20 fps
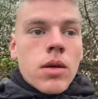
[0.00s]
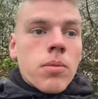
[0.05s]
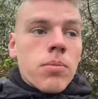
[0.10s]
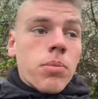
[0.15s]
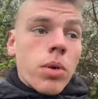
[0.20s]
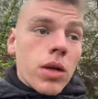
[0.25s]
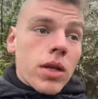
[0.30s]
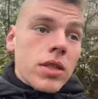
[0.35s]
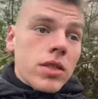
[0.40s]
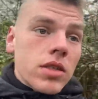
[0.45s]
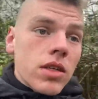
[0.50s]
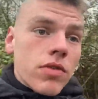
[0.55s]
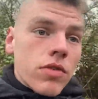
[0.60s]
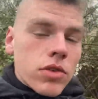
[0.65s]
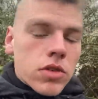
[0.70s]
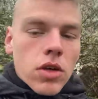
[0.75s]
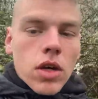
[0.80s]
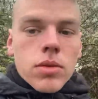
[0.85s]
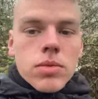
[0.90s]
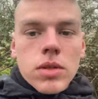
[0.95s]
But there's
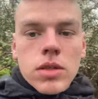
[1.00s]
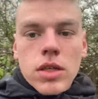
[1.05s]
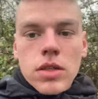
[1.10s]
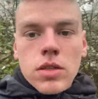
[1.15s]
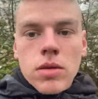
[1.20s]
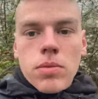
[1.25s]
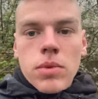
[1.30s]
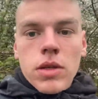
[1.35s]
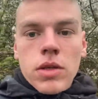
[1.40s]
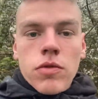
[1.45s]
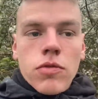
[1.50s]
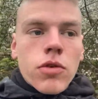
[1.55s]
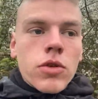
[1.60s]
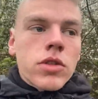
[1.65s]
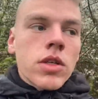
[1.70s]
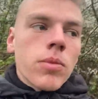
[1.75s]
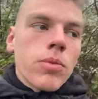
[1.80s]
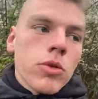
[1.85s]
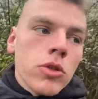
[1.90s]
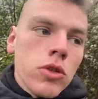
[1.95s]
different types of discipline. For
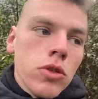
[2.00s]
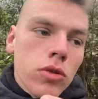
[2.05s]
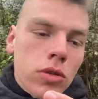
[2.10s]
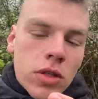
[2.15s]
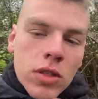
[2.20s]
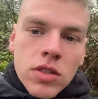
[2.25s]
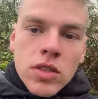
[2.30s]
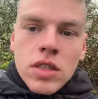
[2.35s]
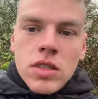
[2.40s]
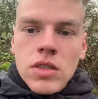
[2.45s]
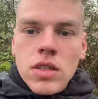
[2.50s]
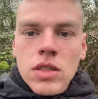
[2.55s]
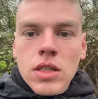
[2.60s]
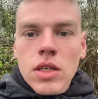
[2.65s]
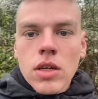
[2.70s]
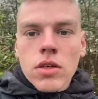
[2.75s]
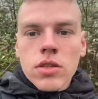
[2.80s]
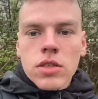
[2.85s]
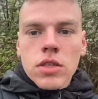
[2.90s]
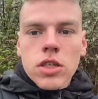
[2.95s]
example, you consistently
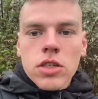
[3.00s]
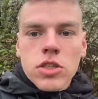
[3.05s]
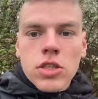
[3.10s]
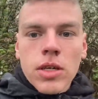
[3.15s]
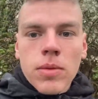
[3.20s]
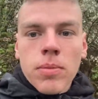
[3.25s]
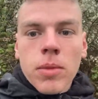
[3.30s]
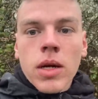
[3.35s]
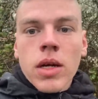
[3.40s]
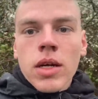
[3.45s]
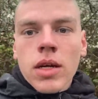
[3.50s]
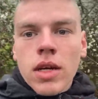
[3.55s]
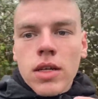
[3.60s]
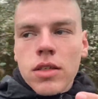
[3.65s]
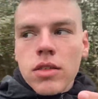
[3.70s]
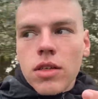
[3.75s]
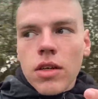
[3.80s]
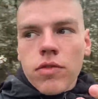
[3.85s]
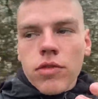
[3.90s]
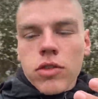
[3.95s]
going to the gym is
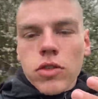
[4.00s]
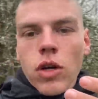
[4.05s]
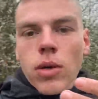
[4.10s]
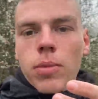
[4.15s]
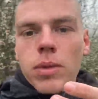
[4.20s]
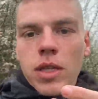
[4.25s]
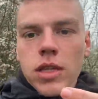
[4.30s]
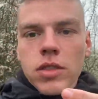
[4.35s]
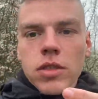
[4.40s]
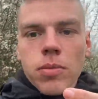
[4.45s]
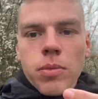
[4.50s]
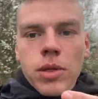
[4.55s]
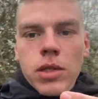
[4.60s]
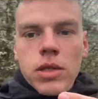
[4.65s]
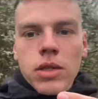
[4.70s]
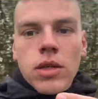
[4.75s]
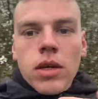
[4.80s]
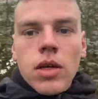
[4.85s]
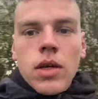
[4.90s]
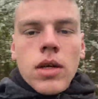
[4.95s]
a different type of discipline
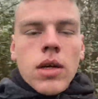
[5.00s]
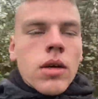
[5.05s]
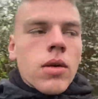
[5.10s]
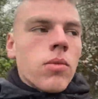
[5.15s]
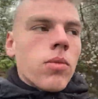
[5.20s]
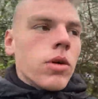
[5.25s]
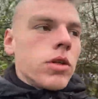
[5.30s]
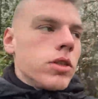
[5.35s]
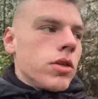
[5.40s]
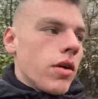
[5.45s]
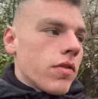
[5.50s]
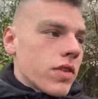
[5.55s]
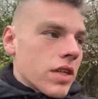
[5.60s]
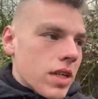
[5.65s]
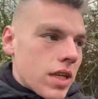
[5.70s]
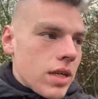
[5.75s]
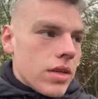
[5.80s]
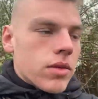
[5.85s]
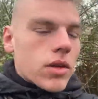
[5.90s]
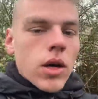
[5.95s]
where you have to
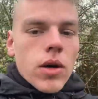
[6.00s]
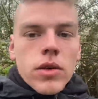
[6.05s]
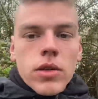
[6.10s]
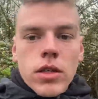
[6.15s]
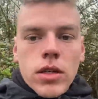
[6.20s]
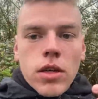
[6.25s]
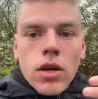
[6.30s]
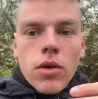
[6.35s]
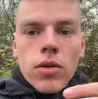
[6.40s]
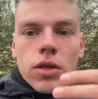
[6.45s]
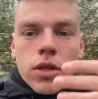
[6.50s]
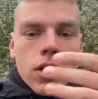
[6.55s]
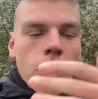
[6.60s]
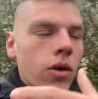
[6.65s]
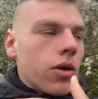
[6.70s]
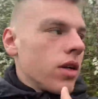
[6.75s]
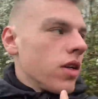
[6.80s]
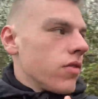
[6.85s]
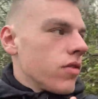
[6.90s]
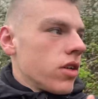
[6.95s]
keep going and going and
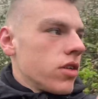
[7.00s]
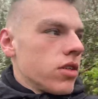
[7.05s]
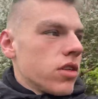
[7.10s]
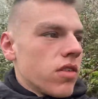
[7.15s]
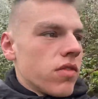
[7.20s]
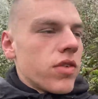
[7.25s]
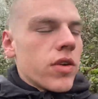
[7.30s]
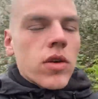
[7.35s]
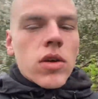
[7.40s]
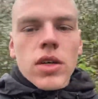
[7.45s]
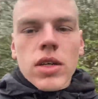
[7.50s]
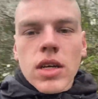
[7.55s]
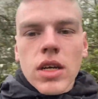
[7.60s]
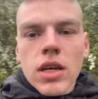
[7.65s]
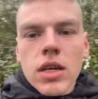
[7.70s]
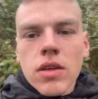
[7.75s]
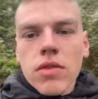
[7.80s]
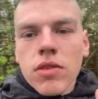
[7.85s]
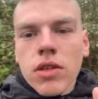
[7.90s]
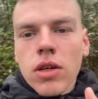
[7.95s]
going, even though you don't feel like it,
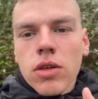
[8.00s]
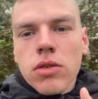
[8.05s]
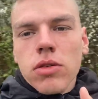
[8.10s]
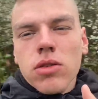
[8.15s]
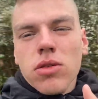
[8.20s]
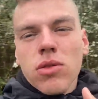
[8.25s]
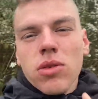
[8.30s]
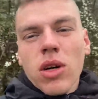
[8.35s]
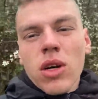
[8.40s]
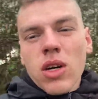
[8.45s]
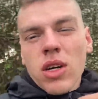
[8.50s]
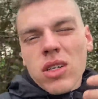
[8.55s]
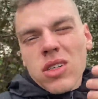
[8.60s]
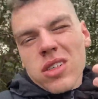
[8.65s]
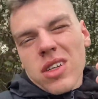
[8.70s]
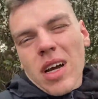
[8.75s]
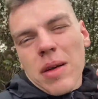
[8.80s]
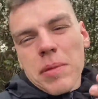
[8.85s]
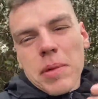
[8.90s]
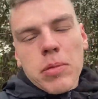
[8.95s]
even though you, you
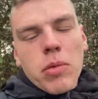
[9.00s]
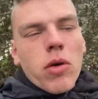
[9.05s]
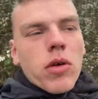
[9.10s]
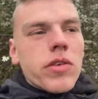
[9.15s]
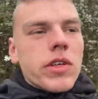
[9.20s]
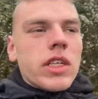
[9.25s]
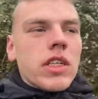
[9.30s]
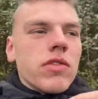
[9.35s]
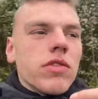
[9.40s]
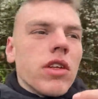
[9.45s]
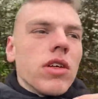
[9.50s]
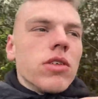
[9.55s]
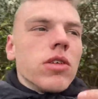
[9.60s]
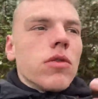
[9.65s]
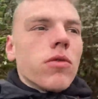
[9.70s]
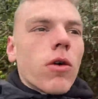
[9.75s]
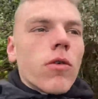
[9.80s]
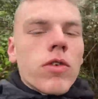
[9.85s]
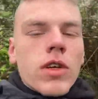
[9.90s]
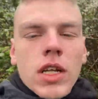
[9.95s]
can't be bothered, even though you'd
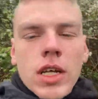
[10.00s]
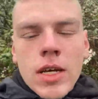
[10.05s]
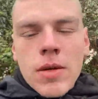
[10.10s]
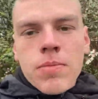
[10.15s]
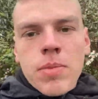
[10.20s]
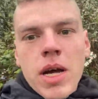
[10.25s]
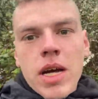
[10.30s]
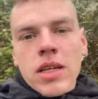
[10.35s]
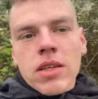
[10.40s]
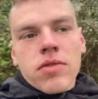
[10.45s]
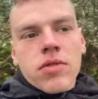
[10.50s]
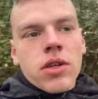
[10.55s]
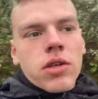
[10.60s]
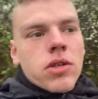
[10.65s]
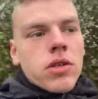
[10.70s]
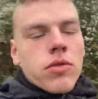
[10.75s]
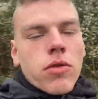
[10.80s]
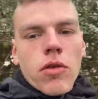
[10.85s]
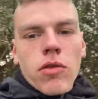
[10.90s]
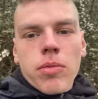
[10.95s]
rather lay in bed, even though
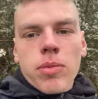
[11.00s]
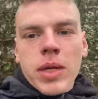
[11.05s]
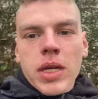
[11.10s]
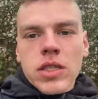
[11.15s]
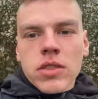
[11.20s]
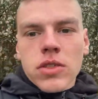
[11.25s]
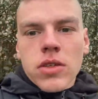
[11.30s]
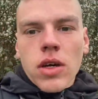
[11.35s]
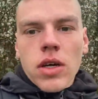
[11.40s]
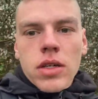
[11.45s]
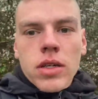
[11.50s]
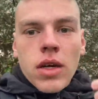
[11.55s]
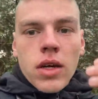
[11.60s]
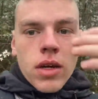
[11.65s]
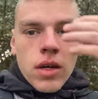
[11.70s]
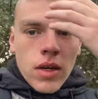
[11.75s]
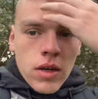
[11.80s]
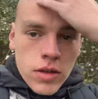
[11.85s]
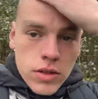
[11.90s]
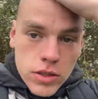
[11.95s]
you'd rather be inside,
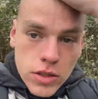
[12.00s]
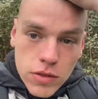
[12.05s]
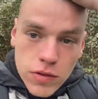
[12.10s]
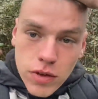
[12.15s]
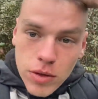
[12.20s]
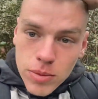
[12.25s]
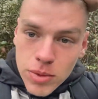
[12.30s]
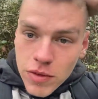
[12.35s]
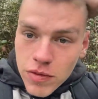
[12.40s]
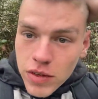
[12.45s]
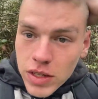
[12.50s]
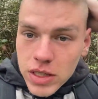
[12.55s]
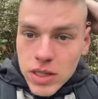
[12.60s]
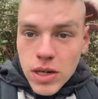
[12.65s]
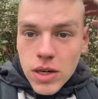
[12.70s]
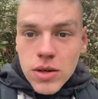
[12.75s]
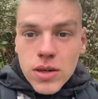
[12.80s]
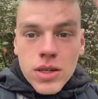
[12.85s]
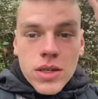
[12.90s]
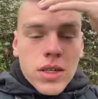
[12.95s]
you film a
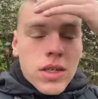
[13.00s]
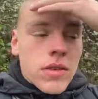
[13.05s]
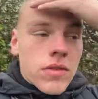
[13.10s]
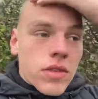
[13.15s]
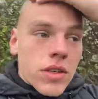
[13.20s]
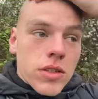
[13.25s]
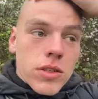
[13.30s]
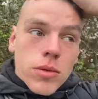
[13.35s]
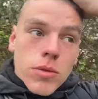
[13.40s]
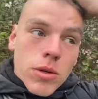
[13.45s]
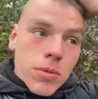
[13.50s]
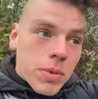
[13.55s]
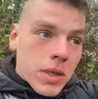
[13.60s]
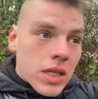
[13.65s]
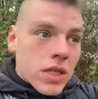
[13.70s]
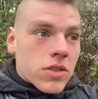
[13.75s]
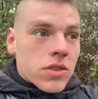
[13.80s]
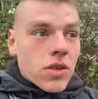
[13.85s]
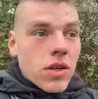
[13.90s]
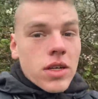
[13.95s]
video, even though you want to be
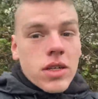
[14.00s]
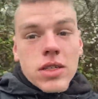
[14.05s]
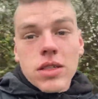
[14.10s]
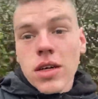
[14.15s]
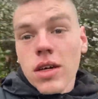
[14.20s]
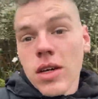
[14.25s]
inside,